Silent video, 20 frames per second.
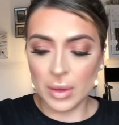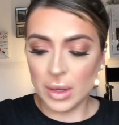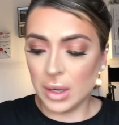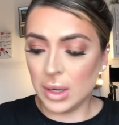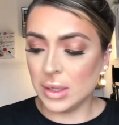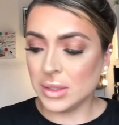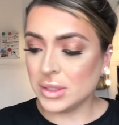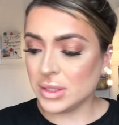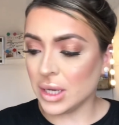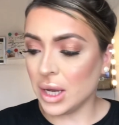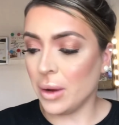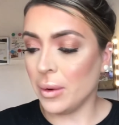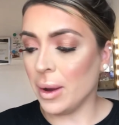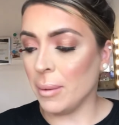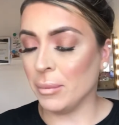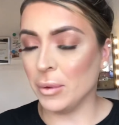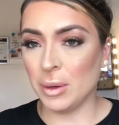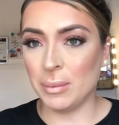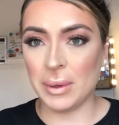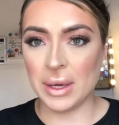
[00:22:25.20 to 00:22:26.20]
So I'm
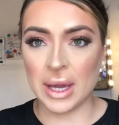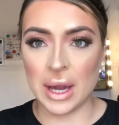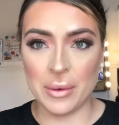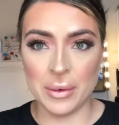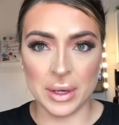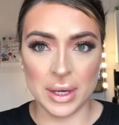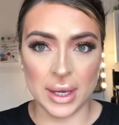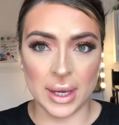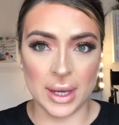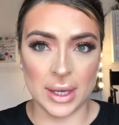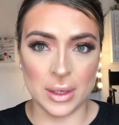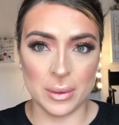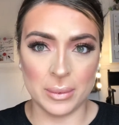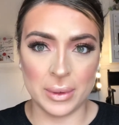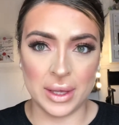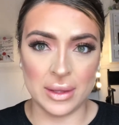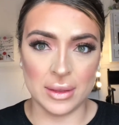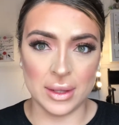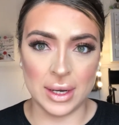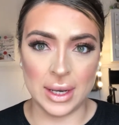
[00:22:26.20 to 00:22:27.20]
going to be going in
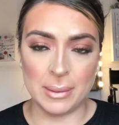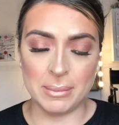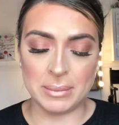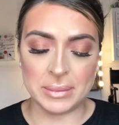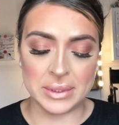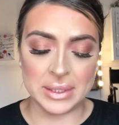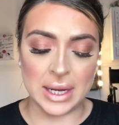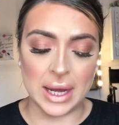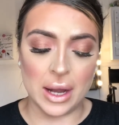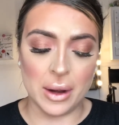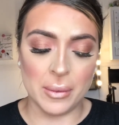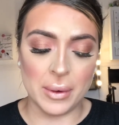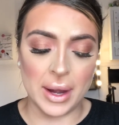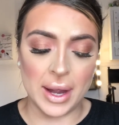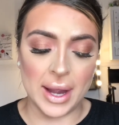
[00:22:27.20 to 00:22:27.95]
with lips now,